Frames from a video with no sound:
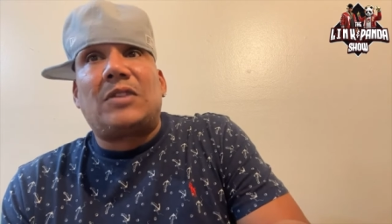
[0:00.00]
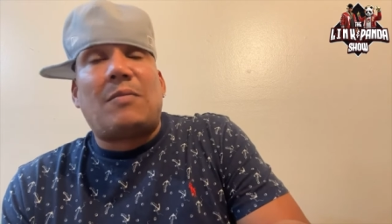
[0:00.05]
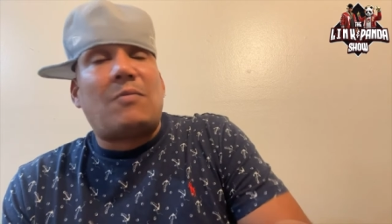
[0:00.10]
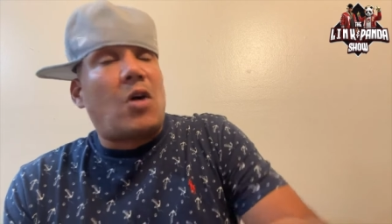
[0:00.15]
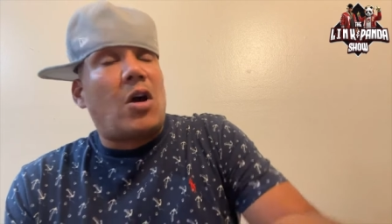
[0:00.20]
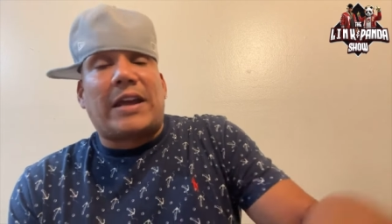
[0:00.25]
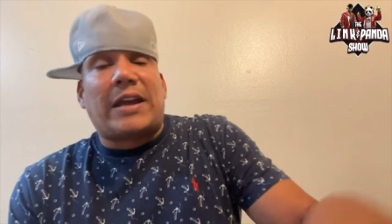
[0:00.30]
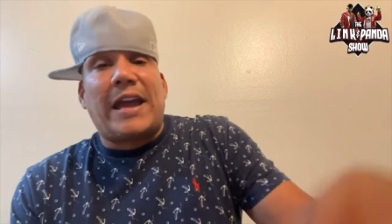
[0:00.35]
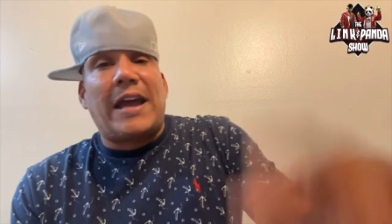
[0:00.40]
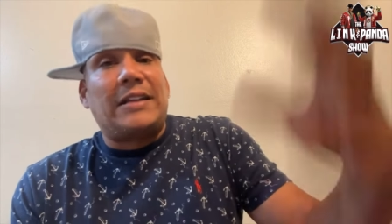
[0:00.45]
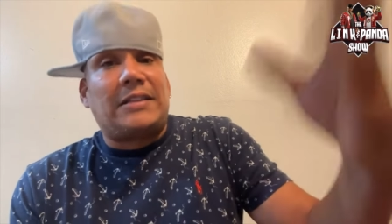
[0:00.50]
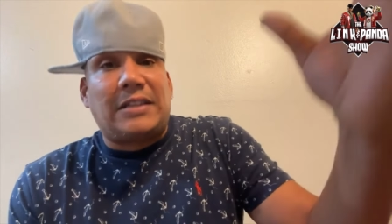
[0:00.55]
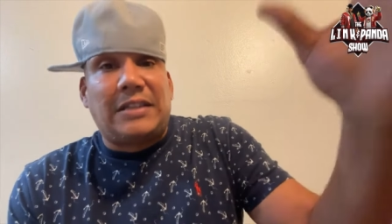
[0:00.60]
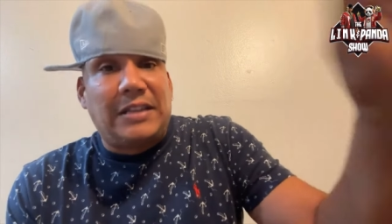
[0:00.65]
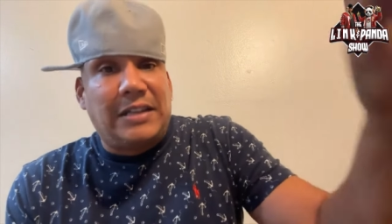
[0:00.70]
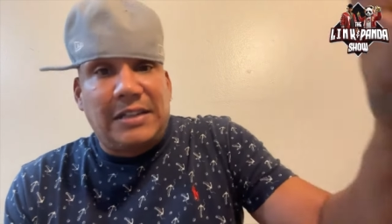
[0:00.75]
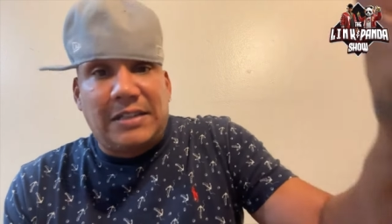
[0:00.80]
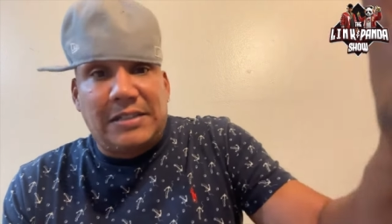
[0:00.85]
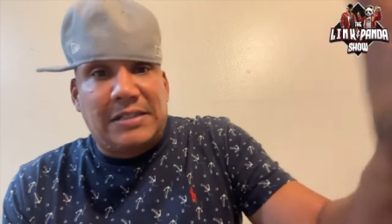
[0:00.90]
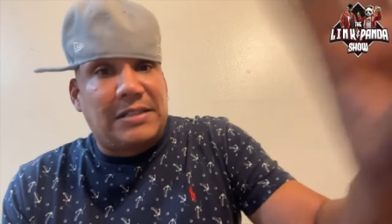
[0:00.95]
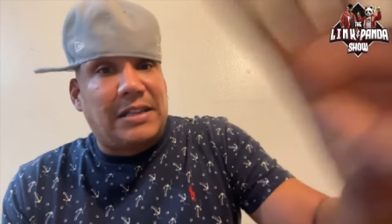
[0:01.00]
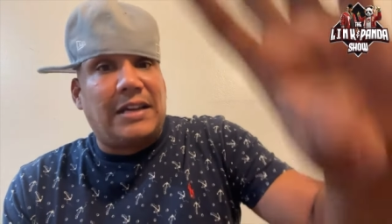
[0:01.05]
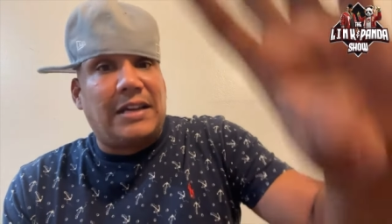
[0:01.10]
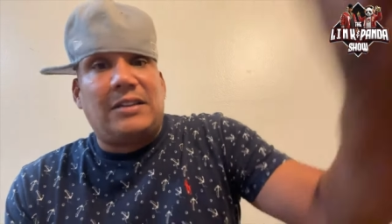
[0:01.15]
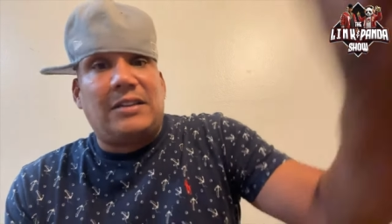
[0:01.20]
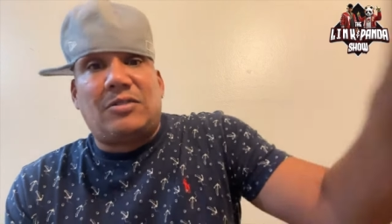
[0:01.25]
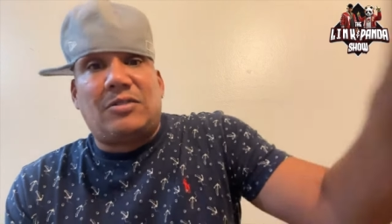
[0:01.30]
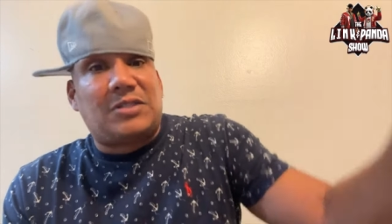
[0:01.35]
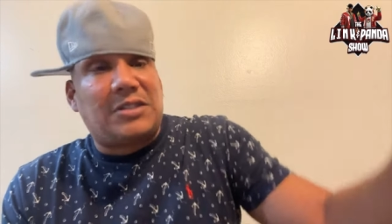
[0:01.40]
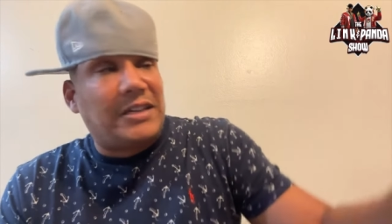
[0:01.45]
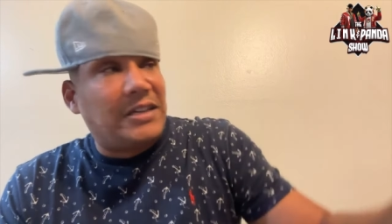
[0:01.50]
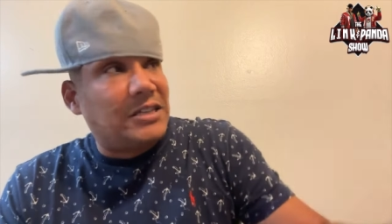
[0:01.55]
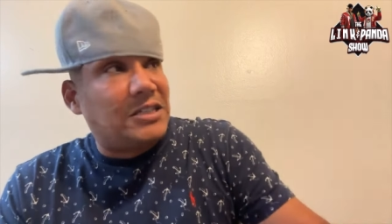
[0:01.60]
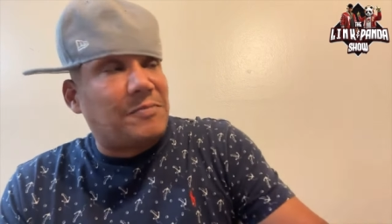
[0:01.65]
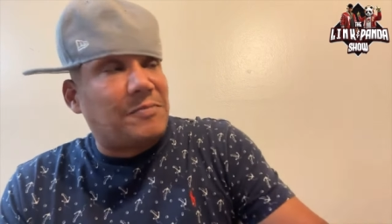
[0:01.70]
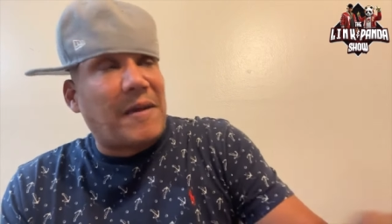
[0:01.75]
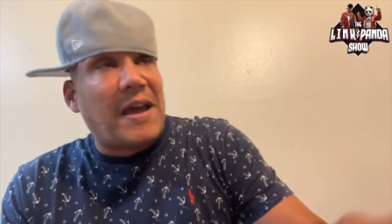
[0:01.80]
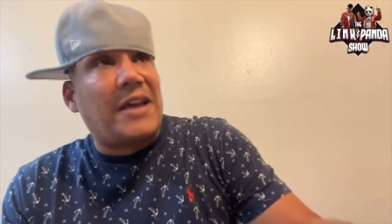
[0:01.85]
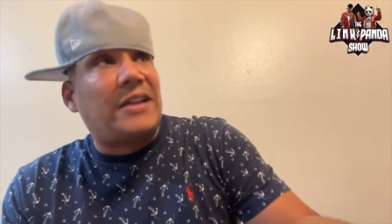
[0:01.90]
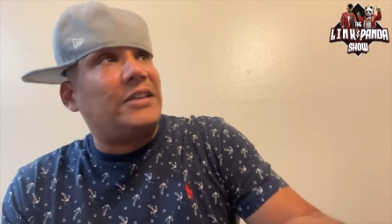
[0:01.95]
the Mark Anthony's, like, you know what I'm saying,
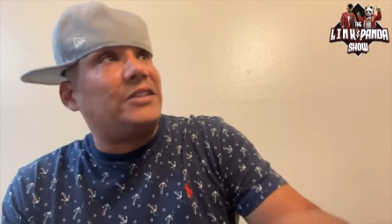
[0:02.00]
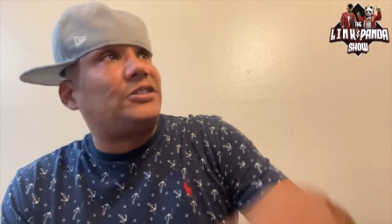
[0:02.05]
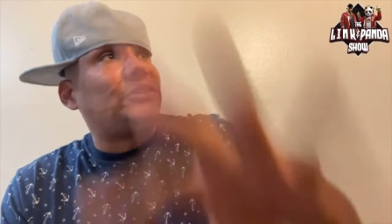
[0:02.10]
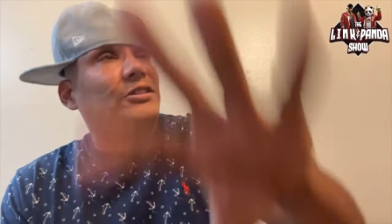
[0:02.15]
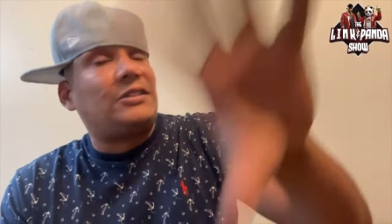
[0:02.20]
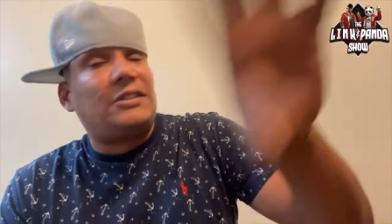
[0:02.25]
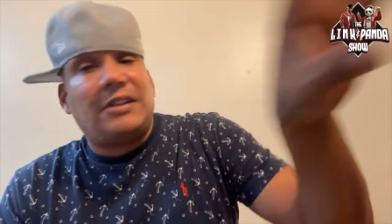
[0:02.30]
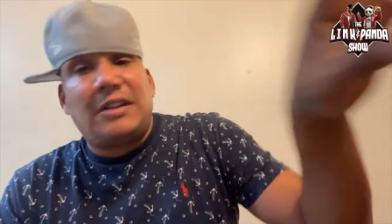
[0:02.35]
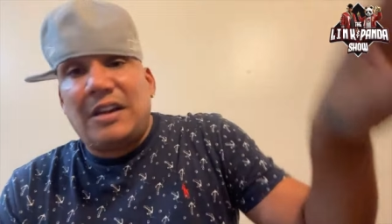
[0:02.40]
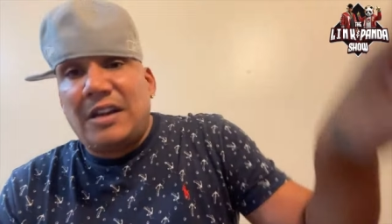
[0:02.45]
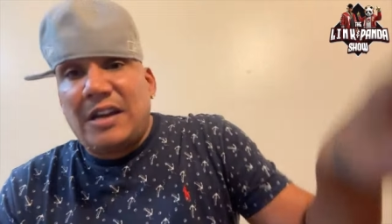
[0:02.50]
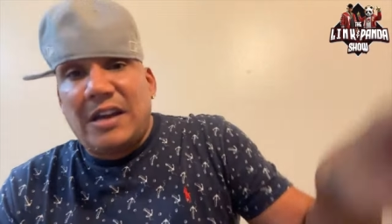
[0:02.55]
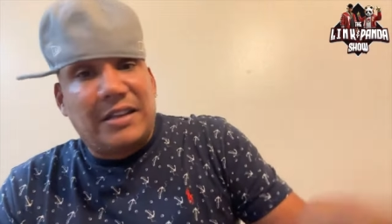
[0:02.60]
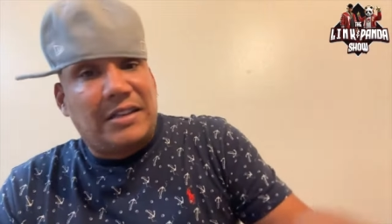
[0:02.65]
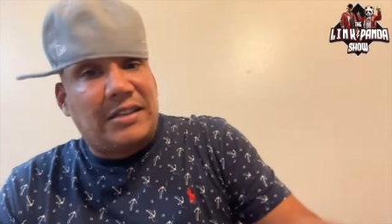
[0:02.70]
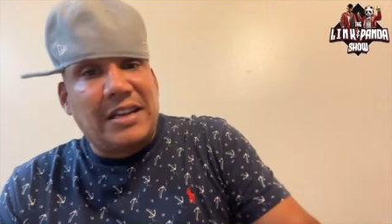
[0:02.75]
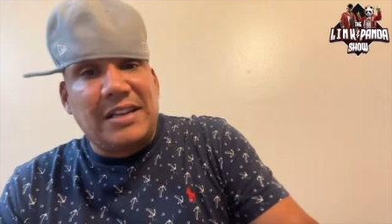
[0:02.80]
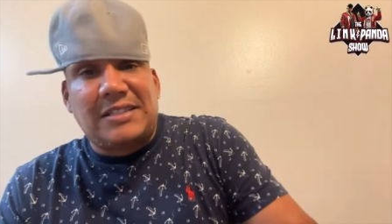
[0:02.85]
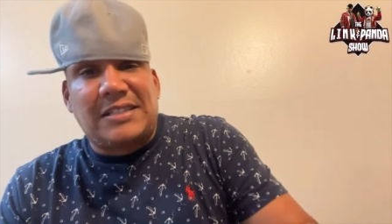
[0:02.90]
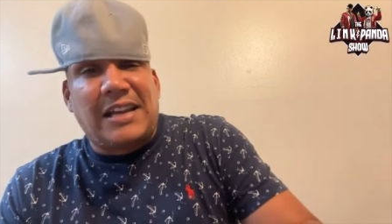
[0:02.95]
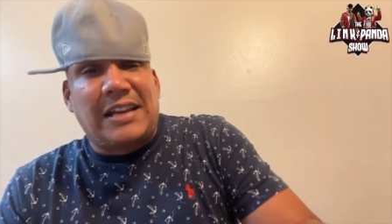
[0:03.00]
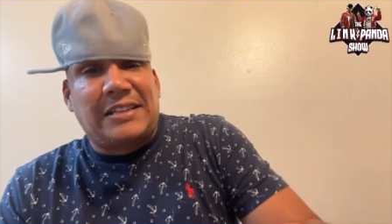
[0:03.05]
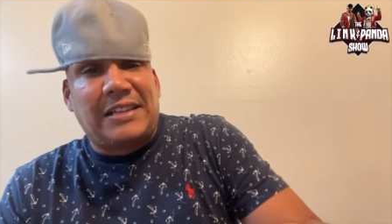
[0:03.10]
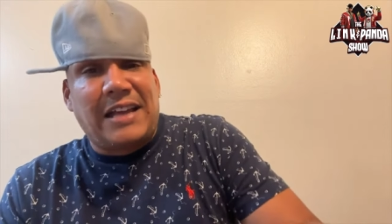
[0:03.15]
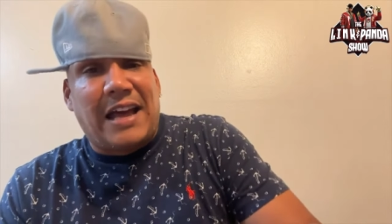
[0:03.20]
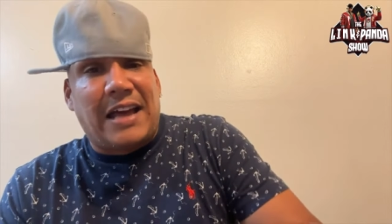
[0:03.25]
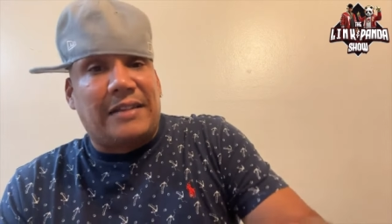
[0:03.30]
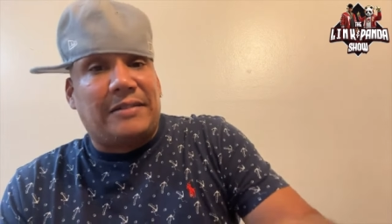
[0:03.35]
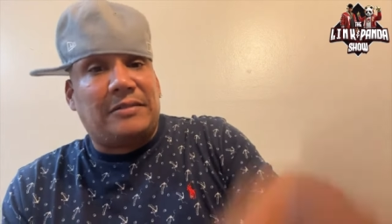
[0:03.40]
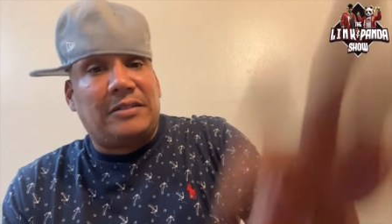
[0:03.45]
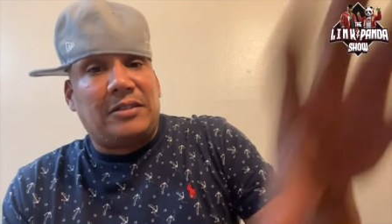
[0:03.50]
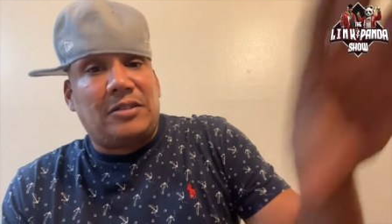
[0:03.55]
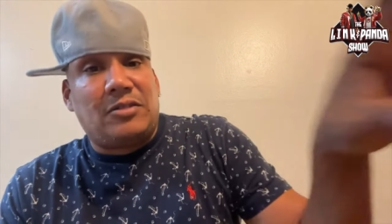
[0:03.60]
in Spanish, and, and things like that.